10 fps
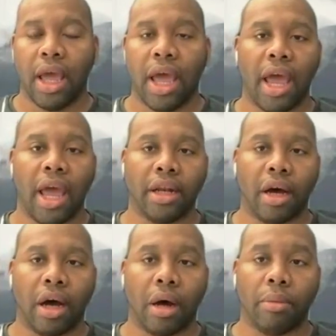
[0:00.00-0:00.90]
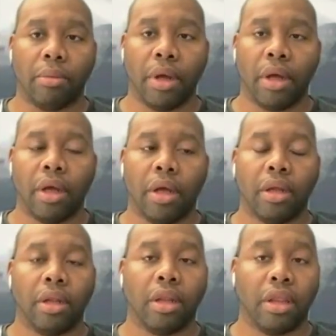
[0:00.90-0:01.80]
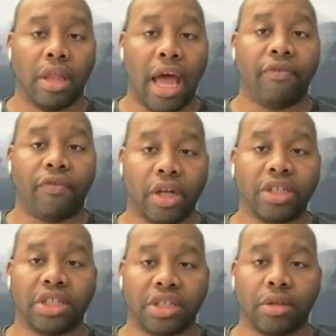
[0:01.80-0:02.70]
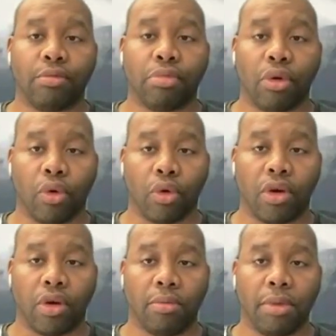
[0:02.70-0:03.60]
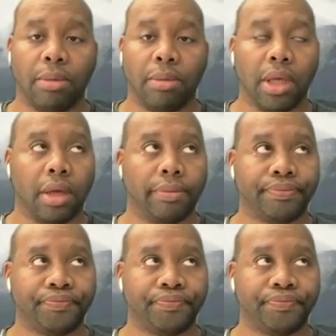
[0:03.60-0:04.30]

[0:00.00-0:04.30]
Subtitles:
And that flush system broke maybe